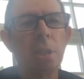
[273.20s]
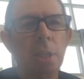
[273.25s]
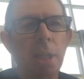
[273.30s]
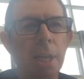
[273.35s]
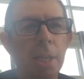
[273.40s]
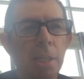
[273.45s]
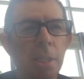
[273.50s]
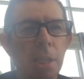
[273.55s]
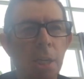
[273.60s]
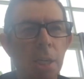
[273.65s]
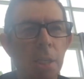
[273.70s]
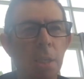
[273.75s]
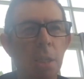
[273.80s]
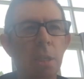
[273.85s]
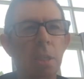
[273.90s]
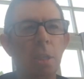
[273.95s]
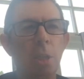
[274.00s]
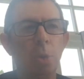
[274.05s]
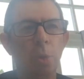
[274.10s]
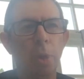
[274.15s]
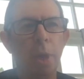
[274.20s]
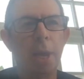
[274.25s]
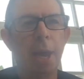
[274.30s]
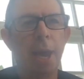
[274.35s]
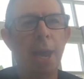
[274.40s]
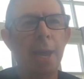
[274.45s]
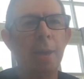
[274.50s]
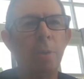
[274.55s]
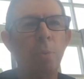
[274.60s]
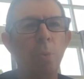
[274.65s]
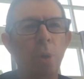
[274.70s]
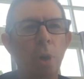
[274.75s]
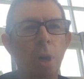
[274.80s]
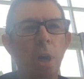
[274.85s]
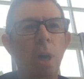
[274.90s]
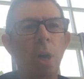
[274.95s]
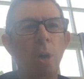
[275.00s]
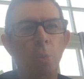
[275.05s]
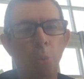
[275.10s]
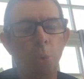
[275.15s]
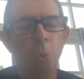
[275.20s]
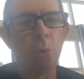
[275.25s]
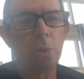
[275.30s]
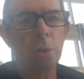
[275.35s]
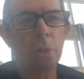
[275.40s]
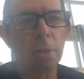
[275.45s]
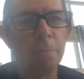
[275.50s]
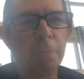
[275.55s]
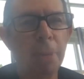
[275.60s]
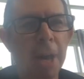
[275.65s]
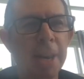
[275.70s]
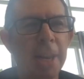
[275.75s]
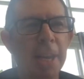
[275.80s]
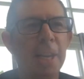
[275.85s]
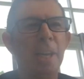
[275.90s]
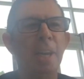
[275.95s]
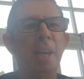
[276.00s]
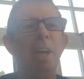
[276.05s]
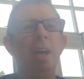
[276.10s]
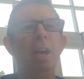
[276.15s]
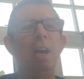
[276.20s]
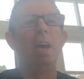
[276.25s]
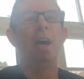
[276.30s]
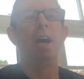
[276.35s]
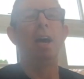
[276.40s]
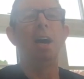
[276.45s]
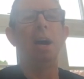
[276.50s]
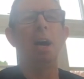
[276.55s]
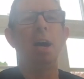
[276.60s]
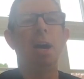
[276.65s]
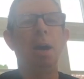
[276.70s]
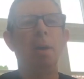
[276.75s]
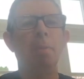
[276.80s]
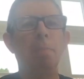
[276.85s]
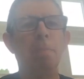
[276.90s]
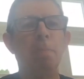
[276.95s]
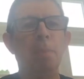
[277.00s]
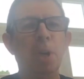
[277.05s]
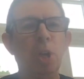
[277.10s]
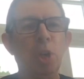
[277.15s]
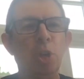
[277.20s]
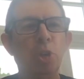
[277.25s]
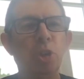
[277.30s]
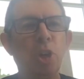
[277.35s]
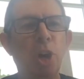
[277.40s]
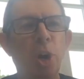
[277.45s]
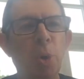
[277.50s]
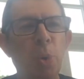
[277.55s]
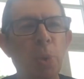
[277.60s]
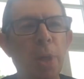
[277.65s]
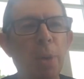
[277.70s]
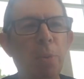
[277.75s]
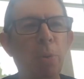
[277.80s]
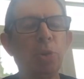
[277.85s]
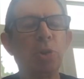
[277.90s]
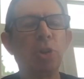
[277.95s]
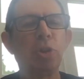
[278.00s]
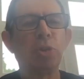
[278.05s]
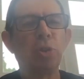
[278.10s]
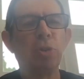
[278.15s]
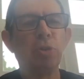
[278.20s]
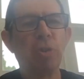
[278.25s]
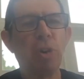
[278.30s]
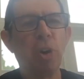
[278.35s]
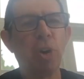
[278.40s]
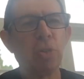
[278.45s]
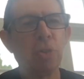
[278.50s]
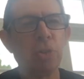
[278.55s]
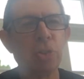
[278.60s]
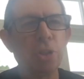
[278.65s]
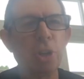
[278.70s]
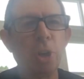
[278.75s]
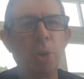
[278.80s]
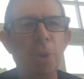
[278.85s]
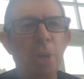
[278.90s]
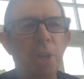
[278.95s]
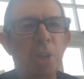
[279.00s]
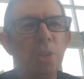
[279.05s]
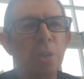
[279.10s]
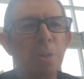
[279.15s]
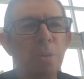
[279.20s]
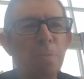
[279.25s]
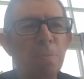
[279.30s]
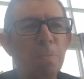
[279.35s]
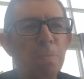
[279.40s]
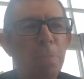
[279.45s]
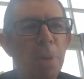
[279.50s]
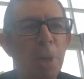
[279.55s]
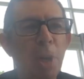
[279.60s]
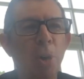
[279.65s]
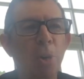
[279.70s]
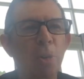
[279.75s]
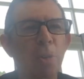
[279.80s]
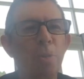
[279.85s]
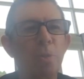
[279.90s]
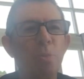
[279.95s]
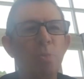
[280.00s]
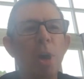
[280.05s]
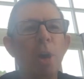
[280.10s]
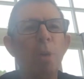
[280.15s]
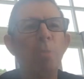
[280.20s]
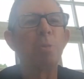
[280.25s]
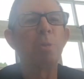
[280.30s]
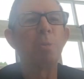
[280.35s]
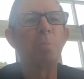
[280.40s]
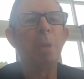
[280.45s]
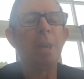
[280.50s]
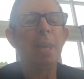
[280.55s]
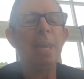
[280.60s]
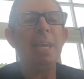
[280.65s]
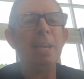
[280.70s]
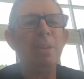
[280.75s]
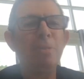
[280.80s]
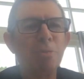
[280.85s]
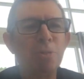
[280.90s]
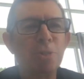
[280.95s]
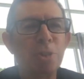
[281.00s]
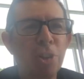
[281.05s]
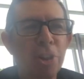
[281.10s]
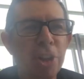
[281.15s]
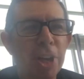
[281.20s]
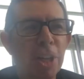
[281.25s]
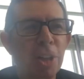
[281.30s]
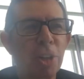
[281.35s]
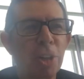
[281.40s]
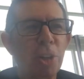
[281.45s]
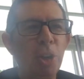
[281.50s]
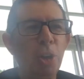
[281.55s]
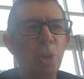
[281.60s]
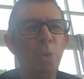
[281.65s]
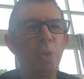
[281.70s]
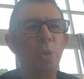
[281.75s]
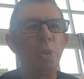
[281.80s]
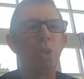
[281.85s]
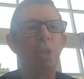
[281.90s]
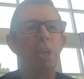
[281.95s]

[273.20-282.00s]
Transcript: their season until they were awarded the money. So there was a sort of so it isn't beyond the realms of belief to think that you could